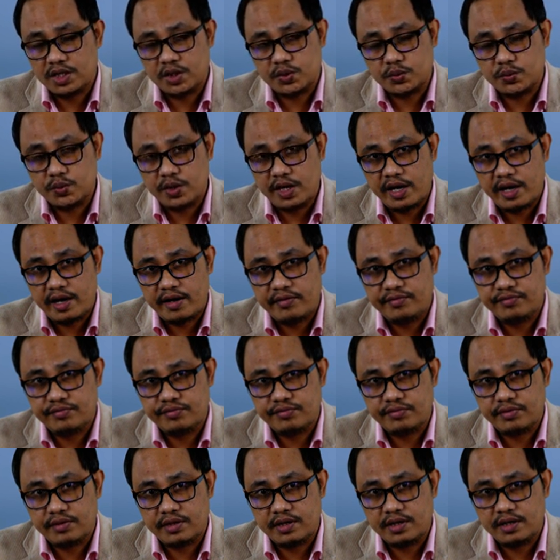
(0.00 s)
we have
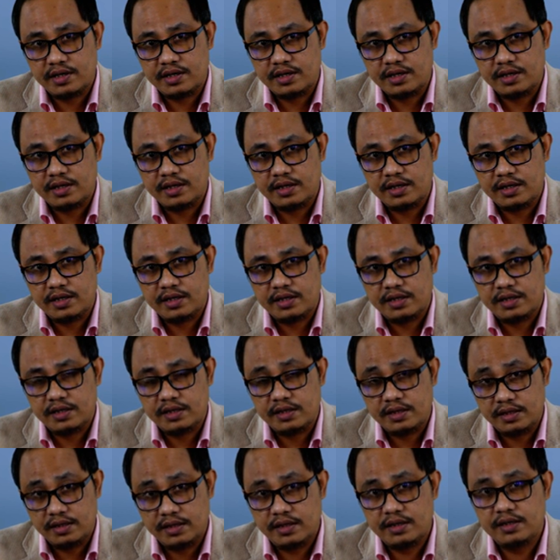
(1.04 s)

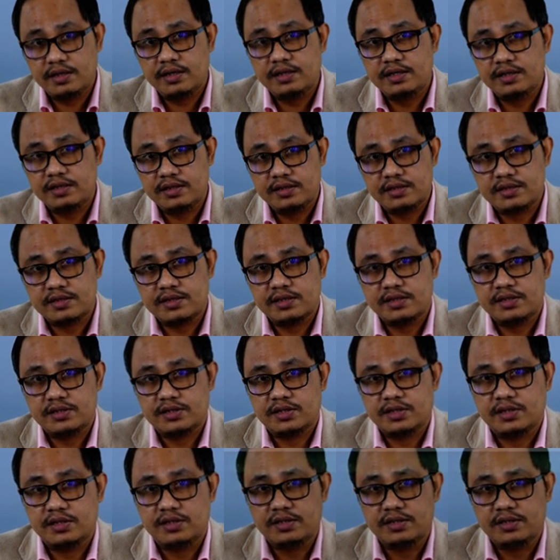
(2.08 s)
learned in this session